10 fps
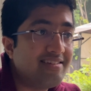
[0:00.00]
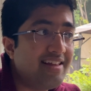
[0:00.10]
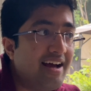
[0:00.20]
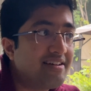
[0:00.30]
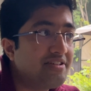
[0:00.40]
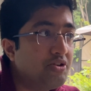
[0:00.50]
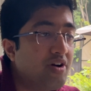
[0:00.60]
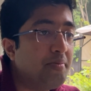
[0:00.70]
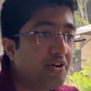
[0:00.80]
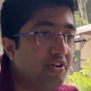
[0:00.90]
that you
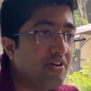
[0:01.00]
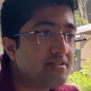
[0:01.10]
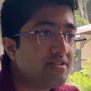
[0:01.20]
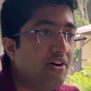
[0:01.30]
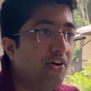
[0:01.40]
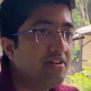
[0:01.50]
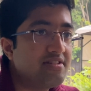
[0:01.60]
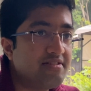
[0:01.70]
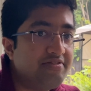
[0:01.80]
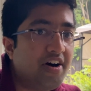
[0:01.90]
come across on
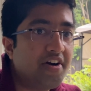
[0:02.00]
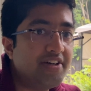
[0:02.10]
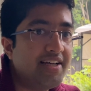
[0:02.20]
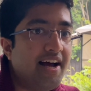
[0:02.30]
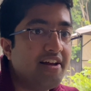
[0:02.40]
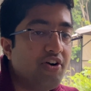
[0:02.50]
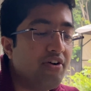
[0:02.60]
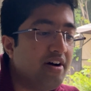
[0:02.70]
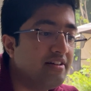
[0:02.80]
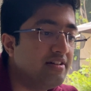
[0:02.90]
Safari and
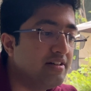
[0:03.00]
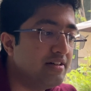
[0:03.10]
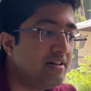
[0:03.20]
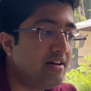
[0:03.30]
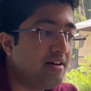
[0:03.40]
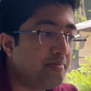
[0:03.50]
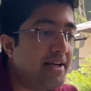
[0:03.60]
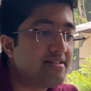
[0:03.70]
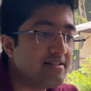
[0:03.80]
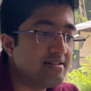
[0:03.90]
on other
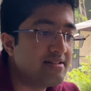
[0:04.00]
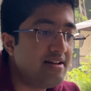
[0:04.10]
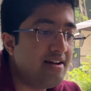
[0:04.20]
places.